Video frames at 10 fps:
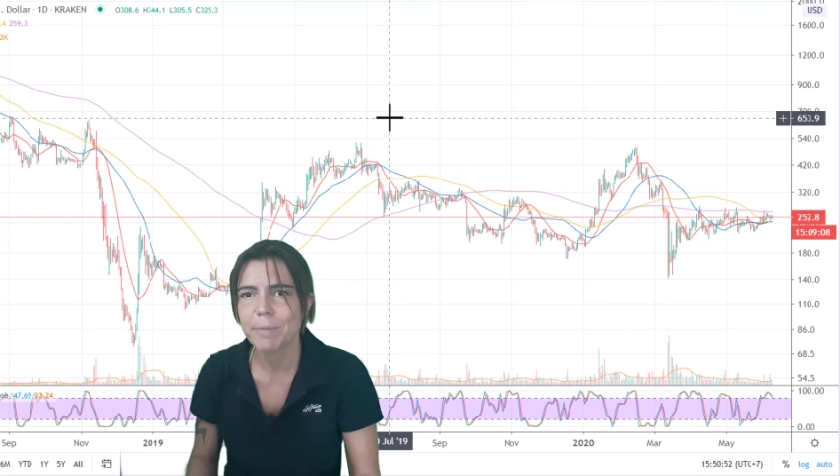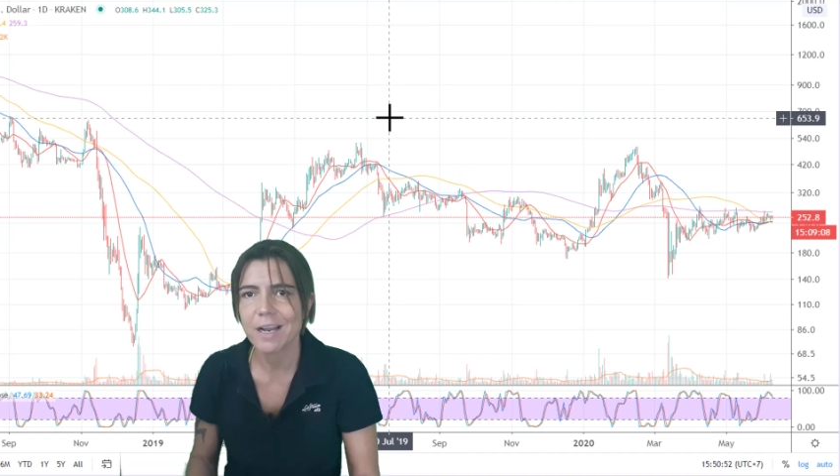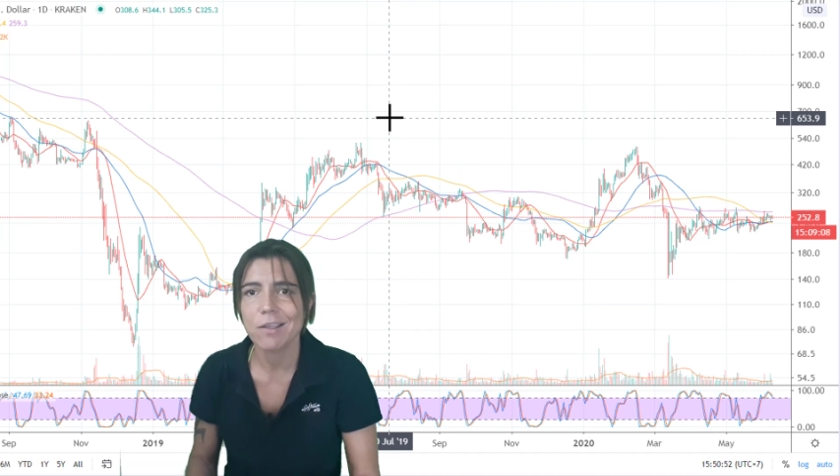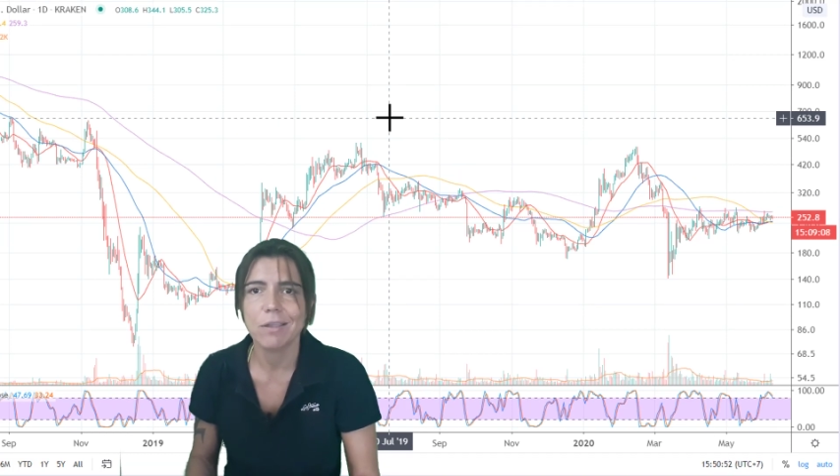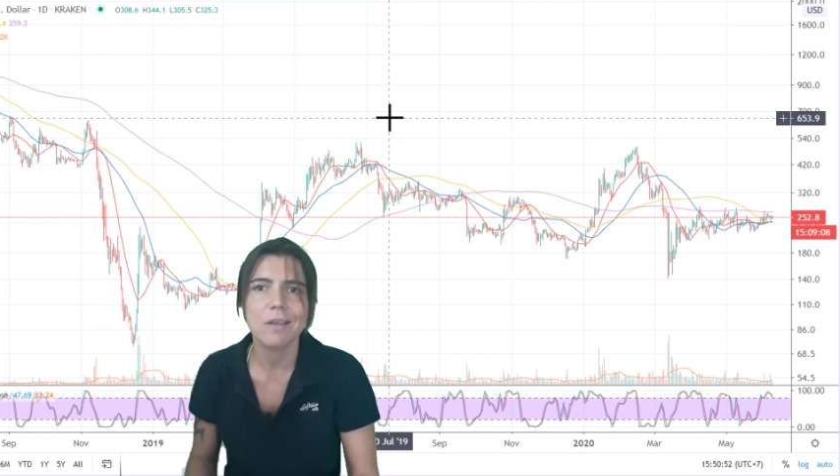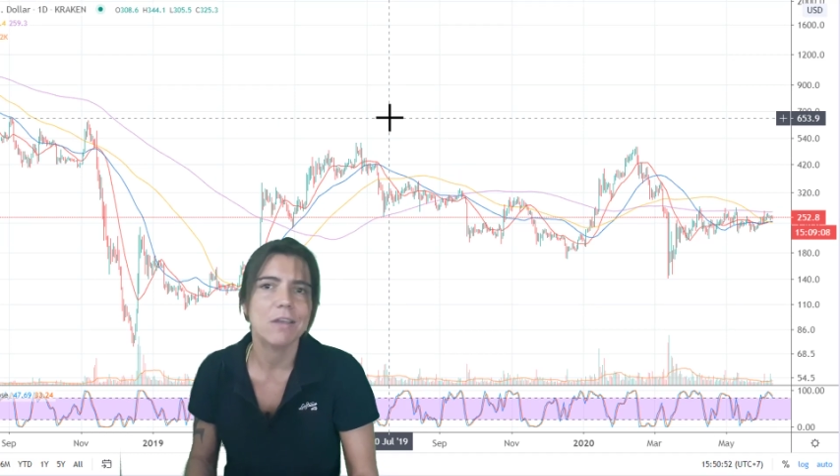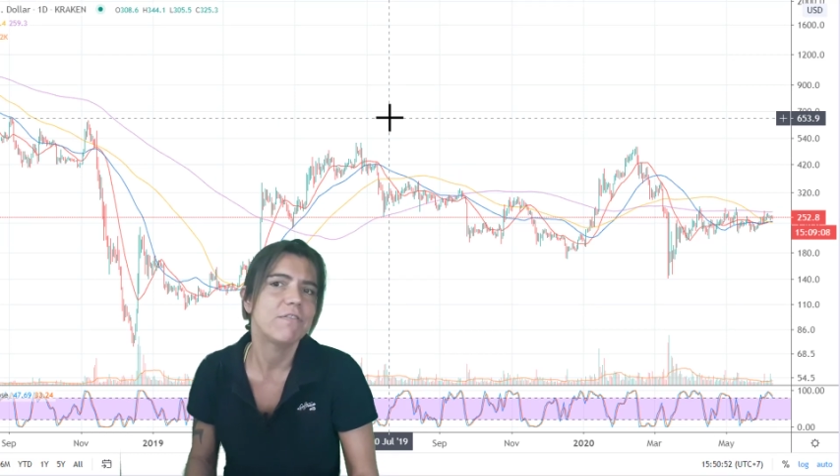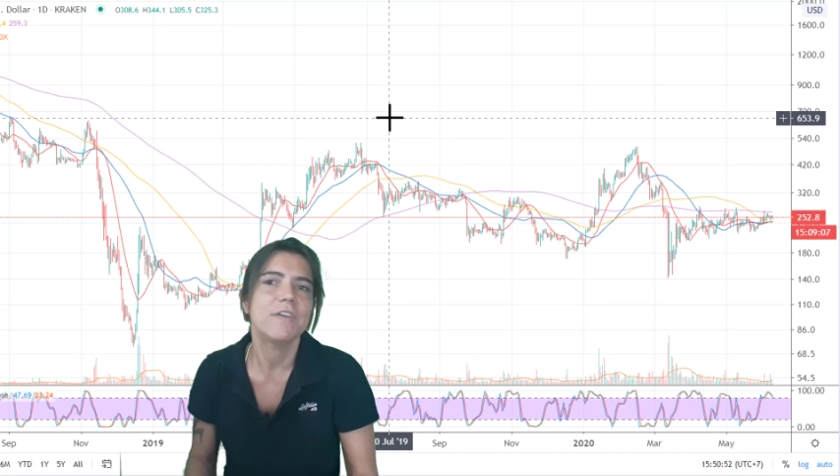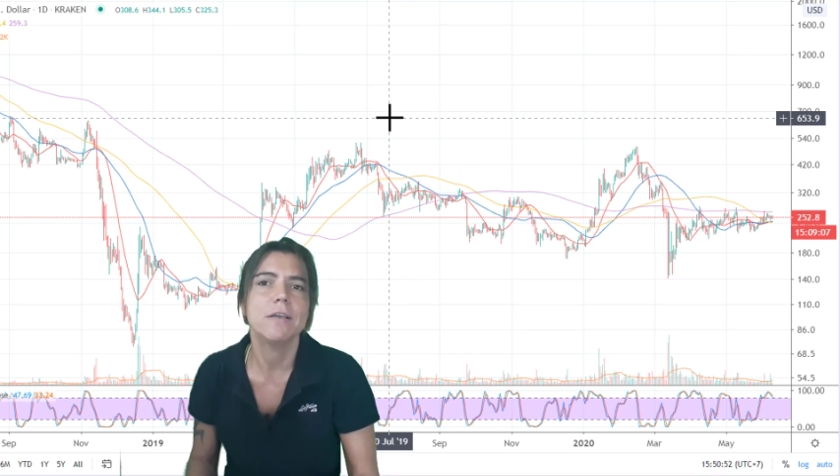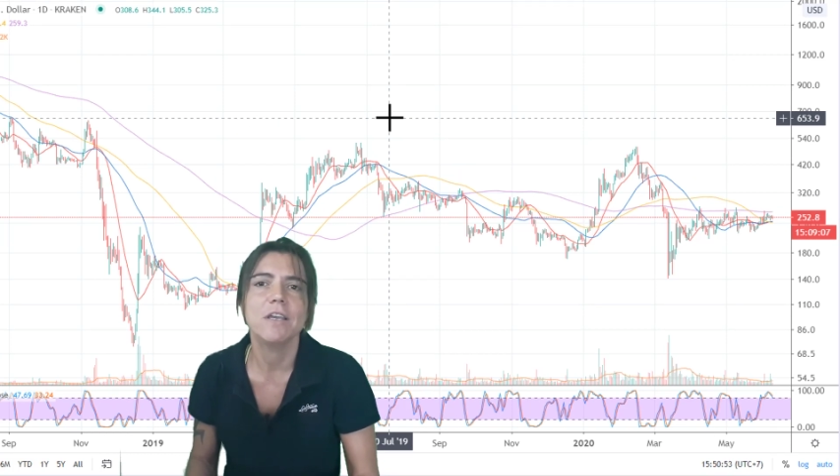but I think
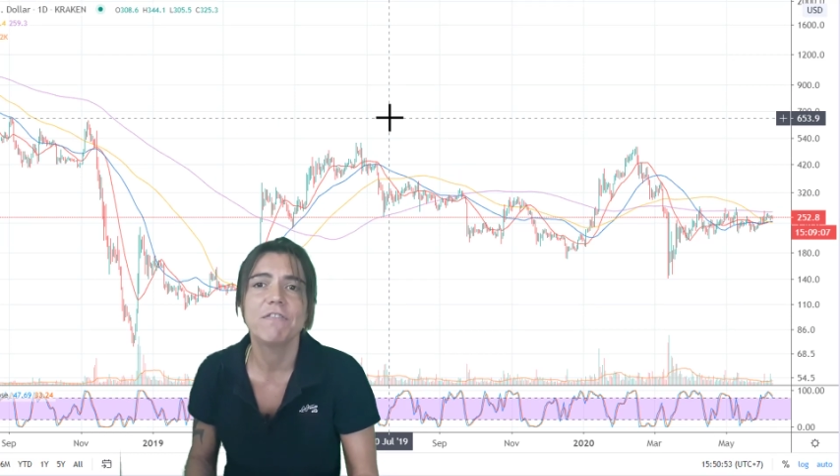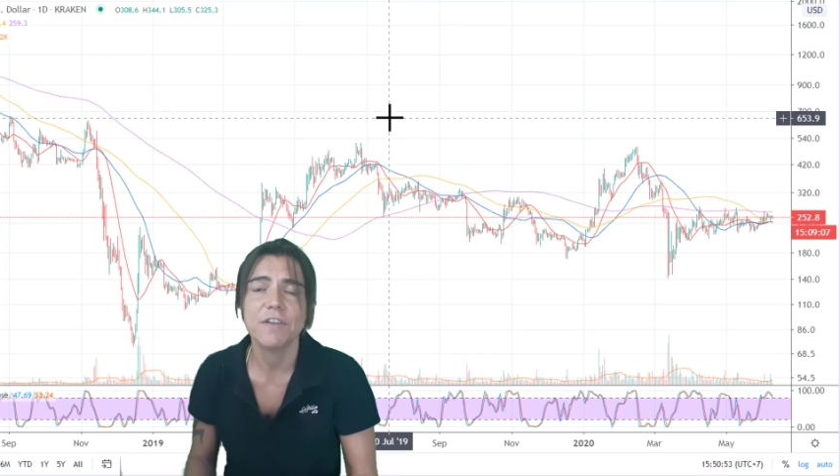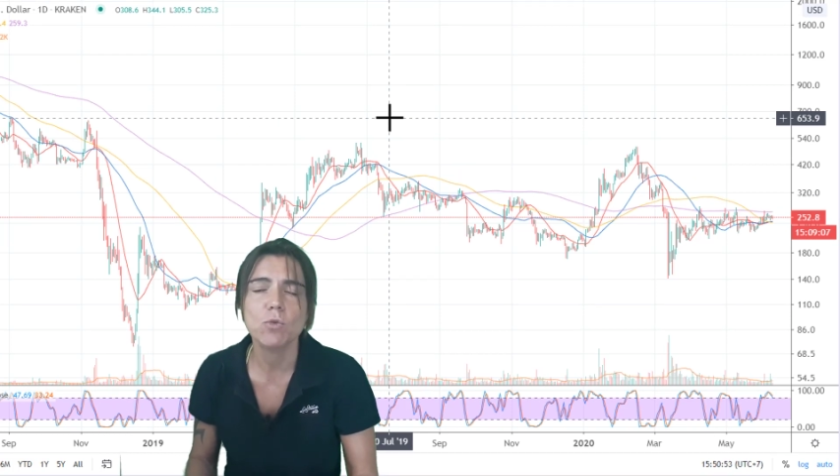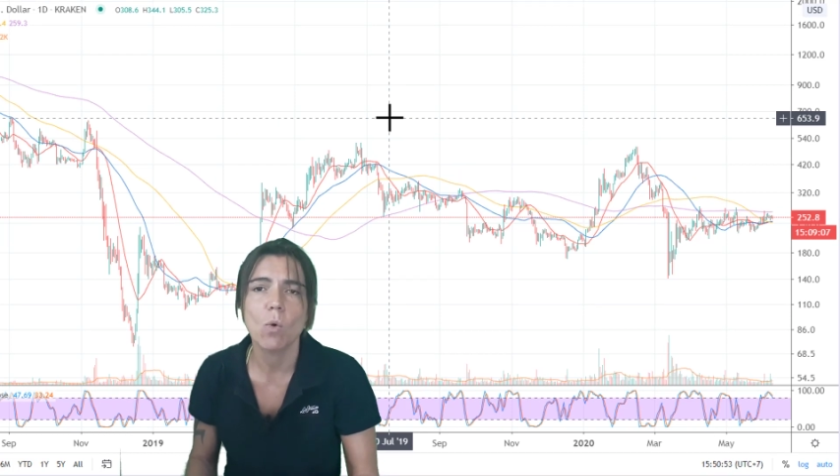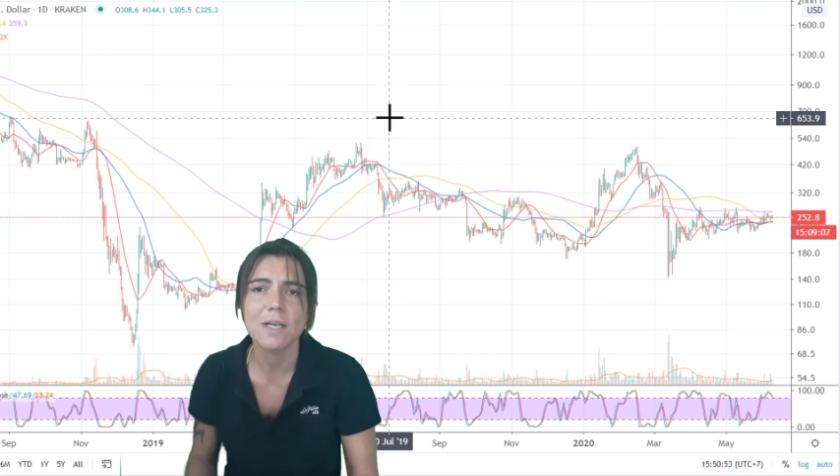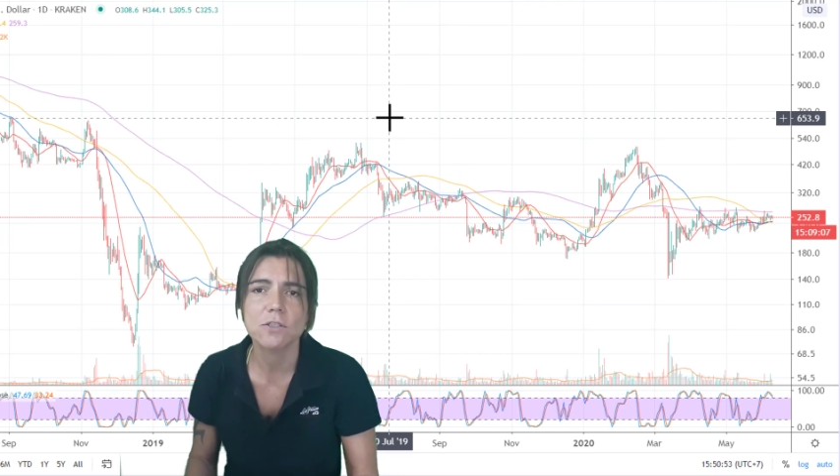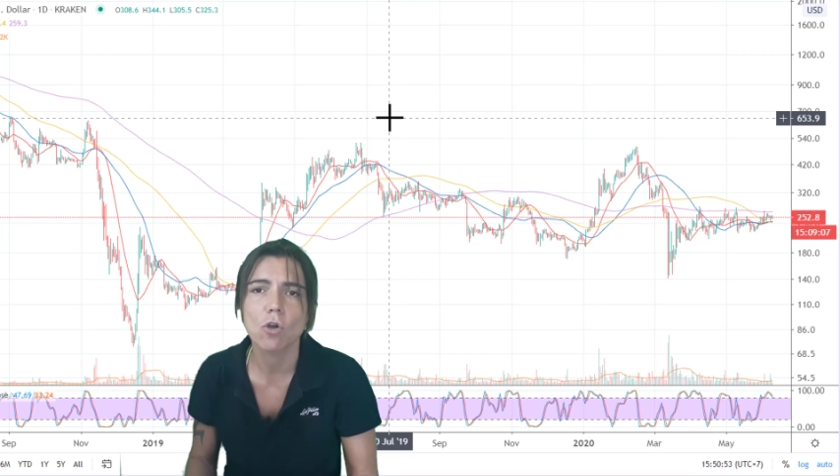if it was